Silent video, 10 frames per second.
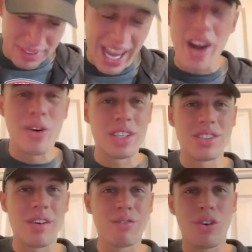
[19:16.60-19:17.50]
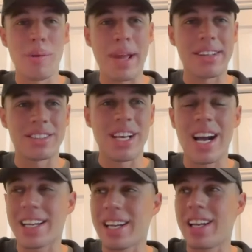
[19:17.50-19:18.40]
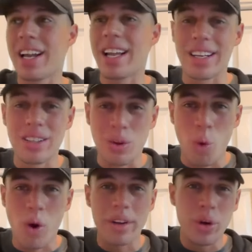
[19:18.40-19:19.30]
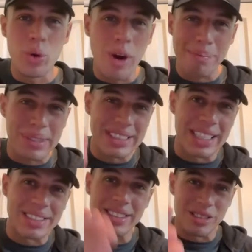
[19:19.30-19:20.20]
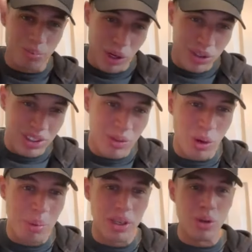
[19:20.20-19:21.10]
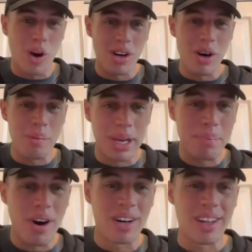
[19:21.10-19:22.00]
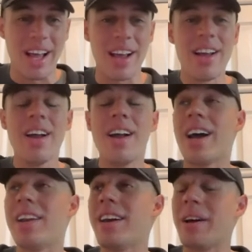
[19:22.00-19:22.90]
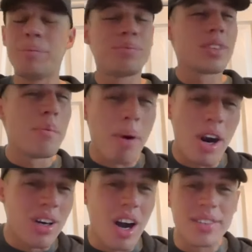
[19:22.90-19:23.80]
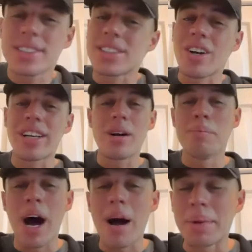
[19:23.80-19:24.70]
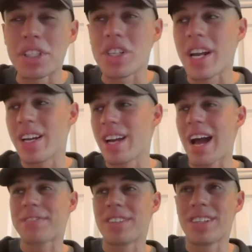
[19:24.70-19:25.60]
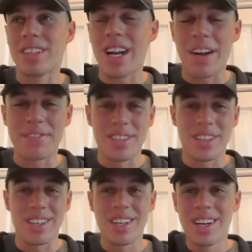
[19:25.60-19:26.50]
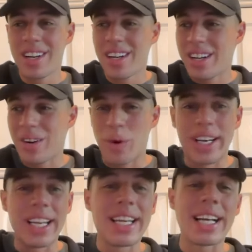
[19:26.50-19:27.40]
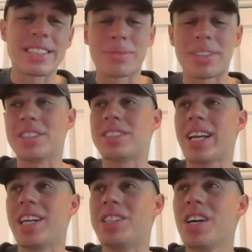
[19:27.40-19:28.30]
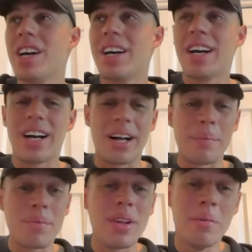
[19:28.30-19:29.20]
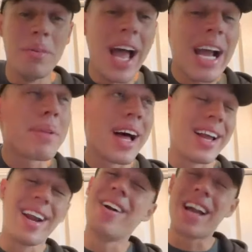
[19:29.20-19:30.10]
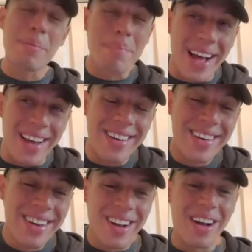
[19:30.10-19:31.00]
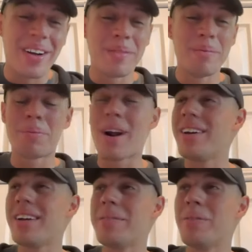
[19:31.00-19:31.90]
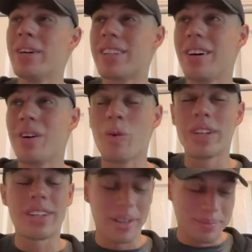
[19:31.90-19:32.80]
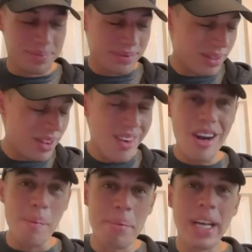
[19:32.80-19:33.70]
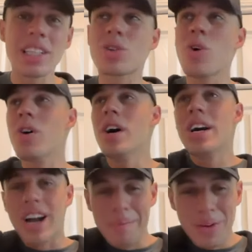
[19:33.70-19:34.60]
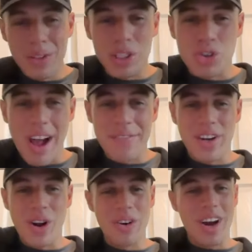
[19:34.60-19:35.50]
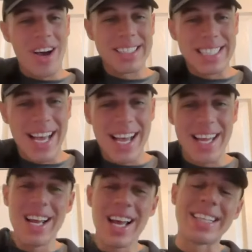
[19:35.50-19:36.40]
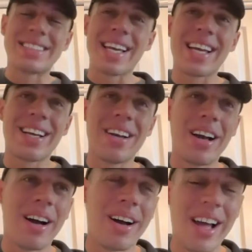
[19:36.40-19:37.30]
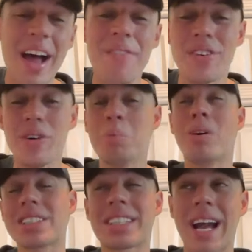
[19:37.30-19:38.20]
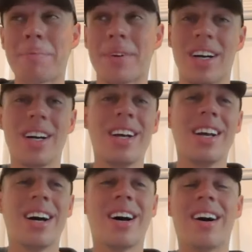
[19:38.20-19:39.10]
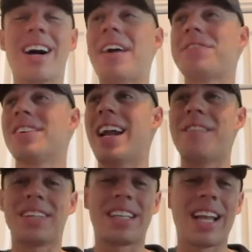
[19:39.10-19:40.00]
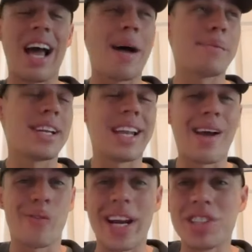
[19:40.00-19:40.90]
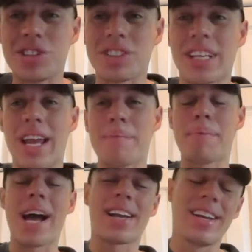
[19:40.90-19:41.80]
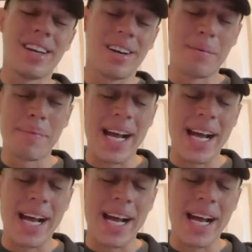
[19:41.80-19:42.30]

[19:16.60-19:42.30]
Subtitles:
eras of Florida Panthers hockey, and the one who represents it the most in Roberto Luongo being part of that. And then Barkov starting a Bobby chant after when he gets up to the stage. Aaron Ekblad, probably with the biggest quote, coming with a traffic cone on his head and saying "F you, Brooks Koepka," after everything that happened in that Rangers game back in